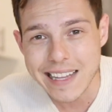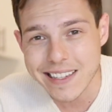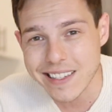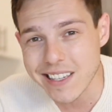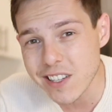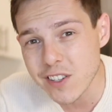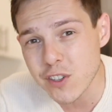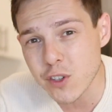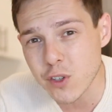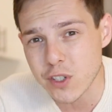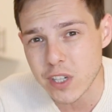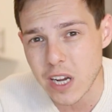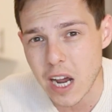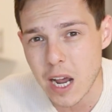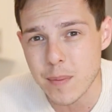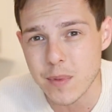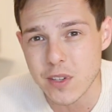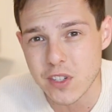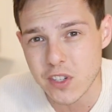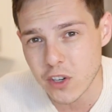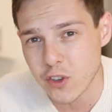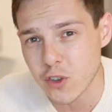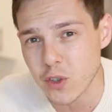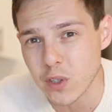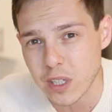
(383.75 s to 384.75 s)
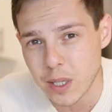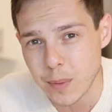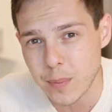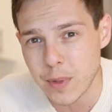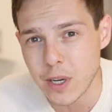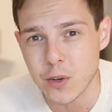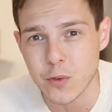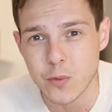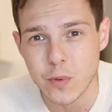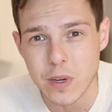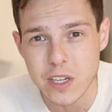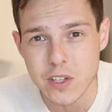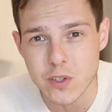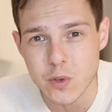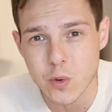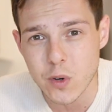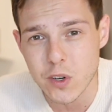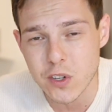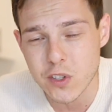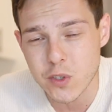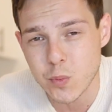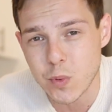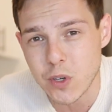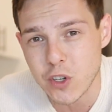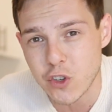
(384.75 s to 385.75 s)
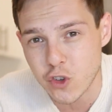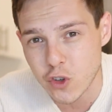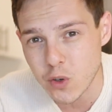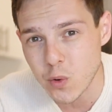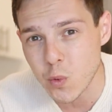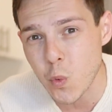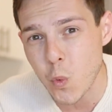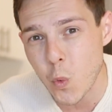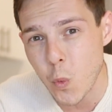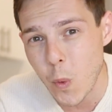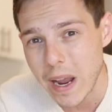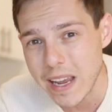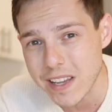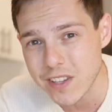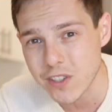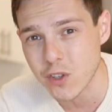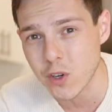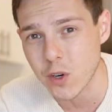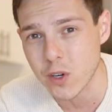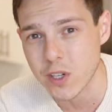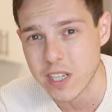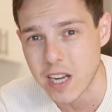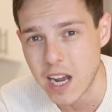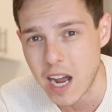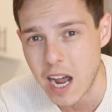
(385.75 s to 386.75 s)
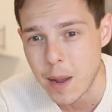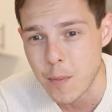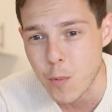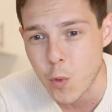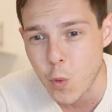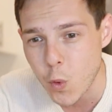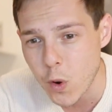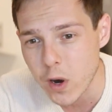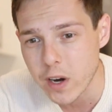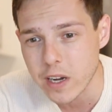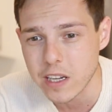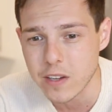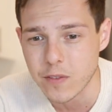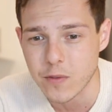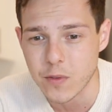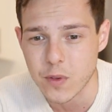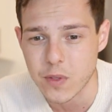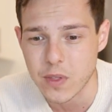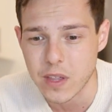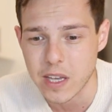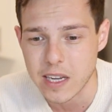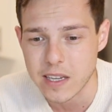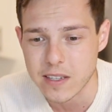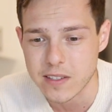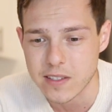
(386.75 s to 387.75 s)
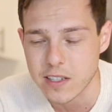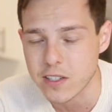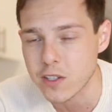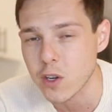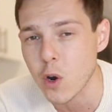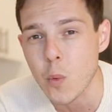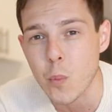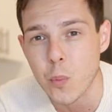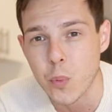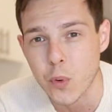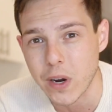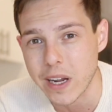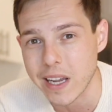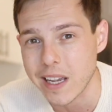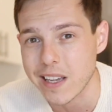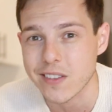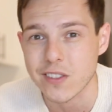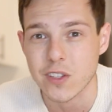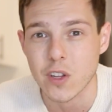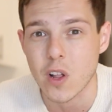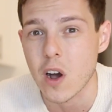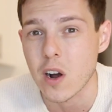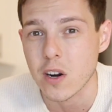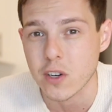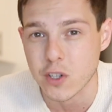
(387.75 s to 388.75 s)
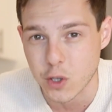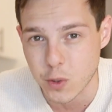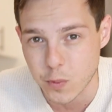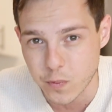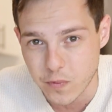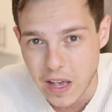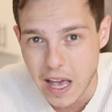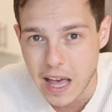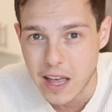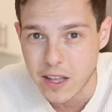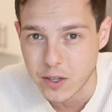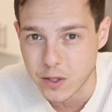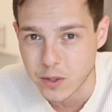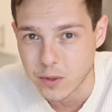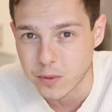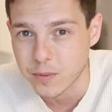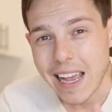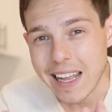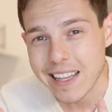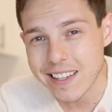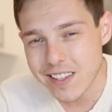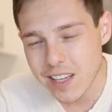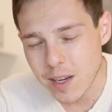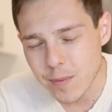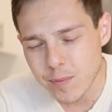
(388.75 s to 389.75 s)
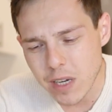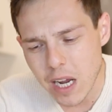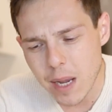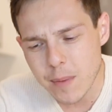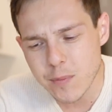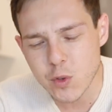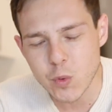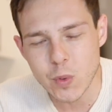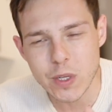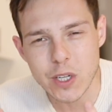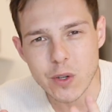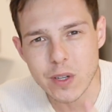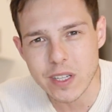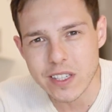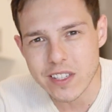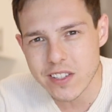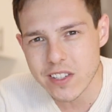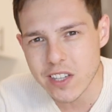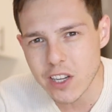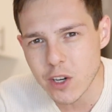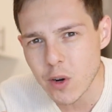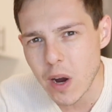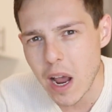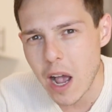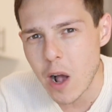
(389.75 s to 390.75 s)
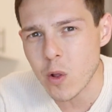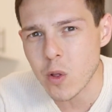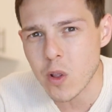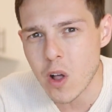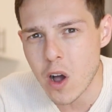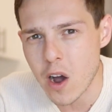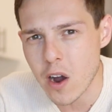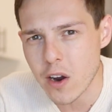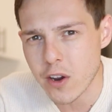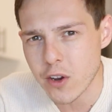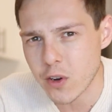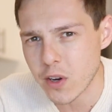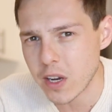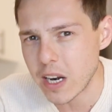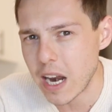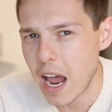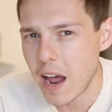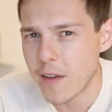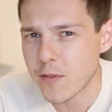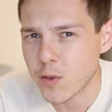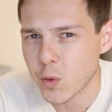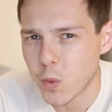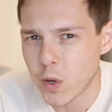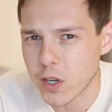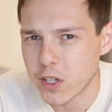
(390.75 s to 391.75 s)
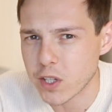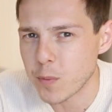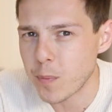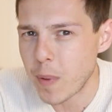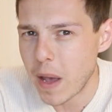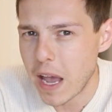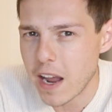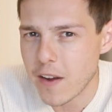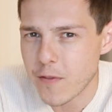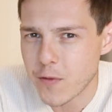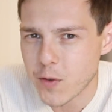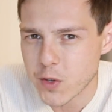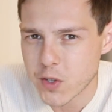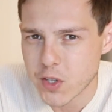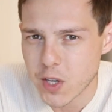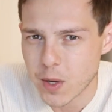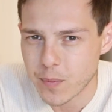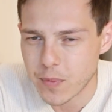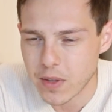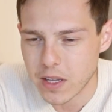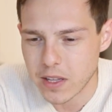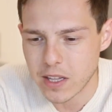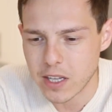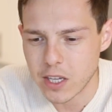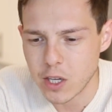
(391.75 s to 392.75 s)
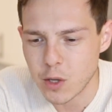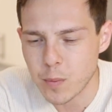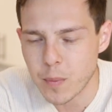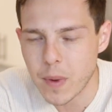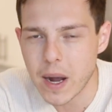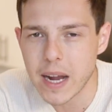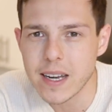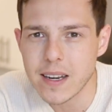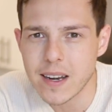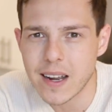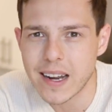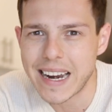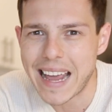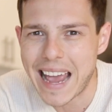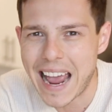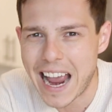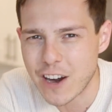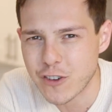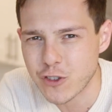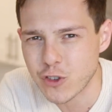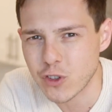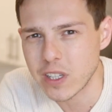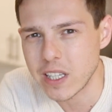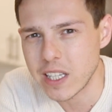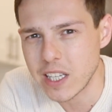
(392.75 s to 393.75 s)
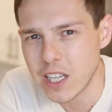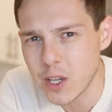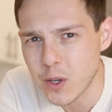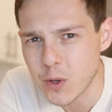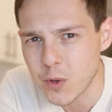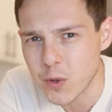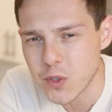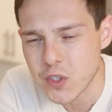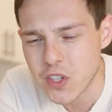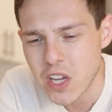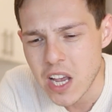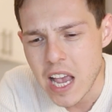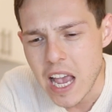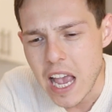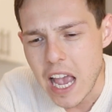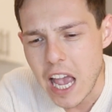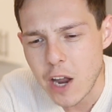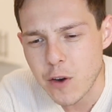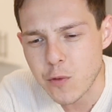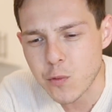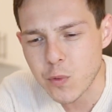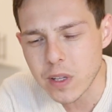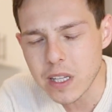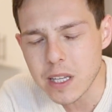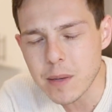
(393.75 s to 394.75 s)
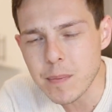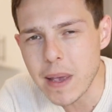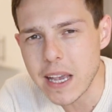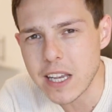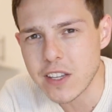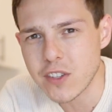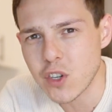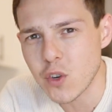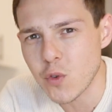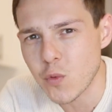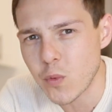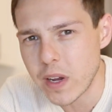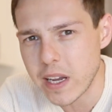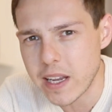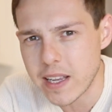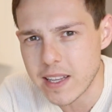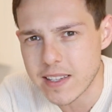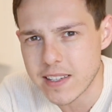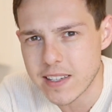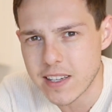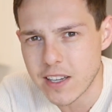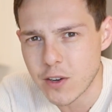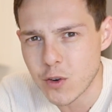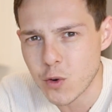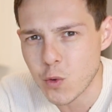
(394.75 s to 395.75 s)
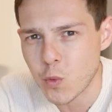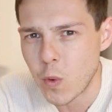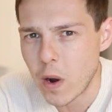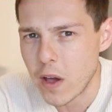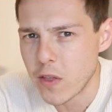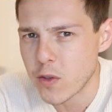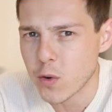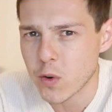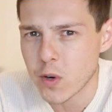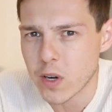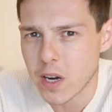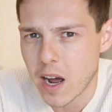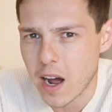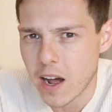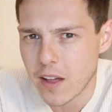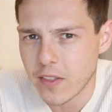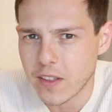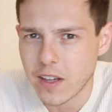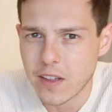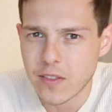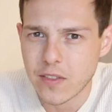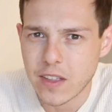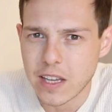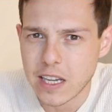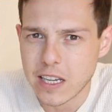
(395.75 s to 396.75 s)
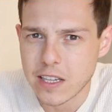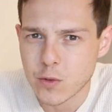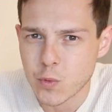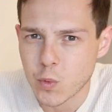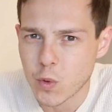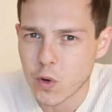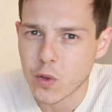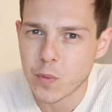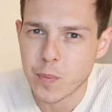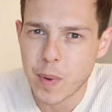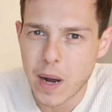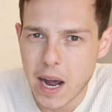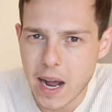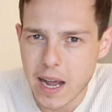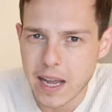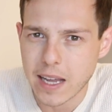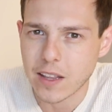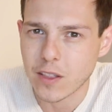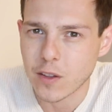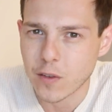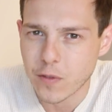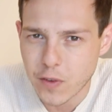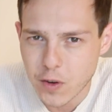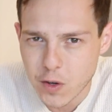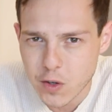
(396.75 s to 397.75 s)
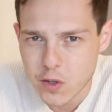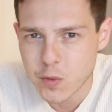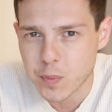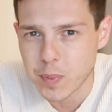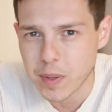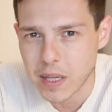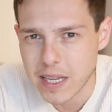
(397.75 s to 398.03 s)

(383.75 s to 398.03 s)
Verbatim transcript: And since our time is such a limited resource, we shouldn't waste our time working for things that don't bring us long-term value. And sometimes when you consider how long you're gonna have to work to pay for something that you might not actually use, it really makes you reconsider whether or not that thing is worth buying in the first